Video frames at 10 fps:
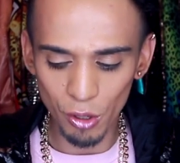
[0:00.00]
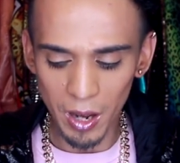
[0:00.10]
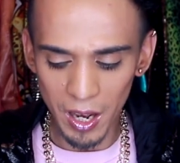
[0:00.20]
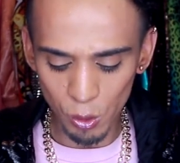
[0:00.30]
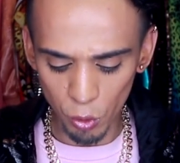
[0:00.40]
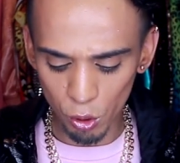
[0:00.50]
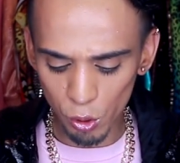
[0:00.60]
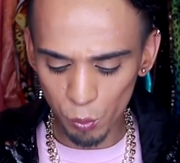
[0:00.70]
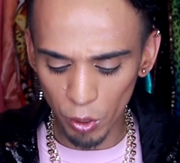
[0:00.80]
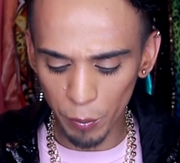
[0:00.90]
You guys, when you
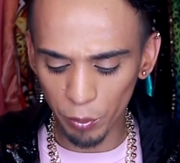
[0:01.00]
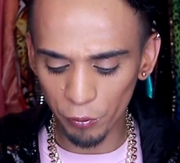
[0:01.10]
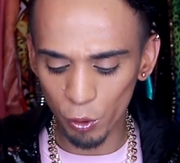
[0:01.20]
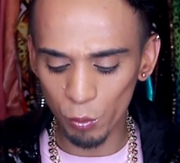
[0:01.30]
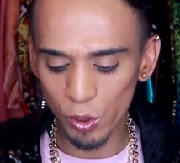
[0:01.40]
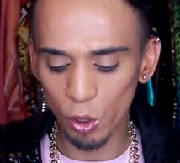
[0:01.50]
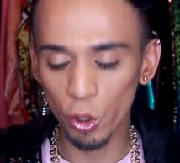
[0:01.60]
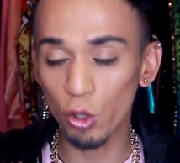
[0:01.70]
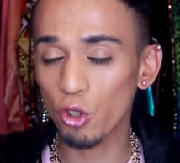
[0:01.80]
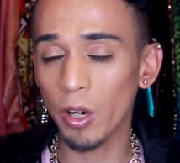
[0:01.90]
spray perfumes or
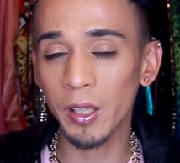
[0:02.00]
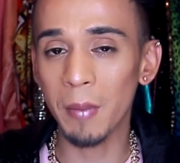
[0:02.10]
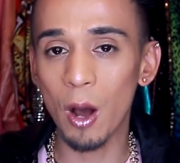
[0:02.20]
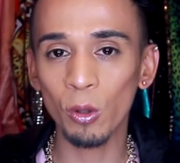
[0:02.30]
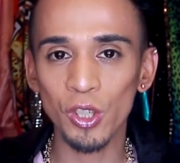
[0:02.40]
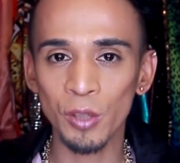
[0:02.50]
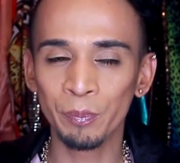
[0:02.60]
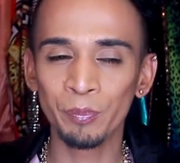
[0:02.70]
you trying them out,